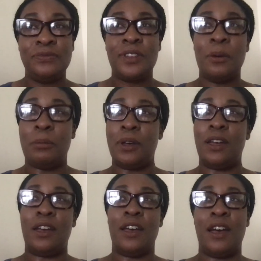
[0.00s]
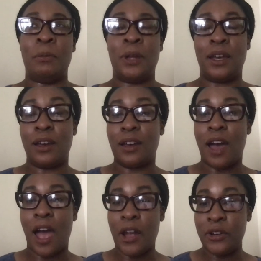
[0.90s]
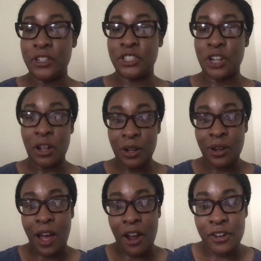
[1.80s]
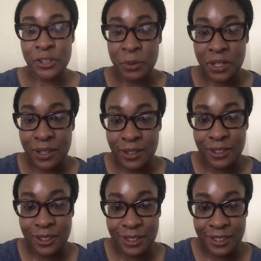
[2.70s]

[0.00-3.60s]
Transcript: but I'm like, Irish, y'all are Irish because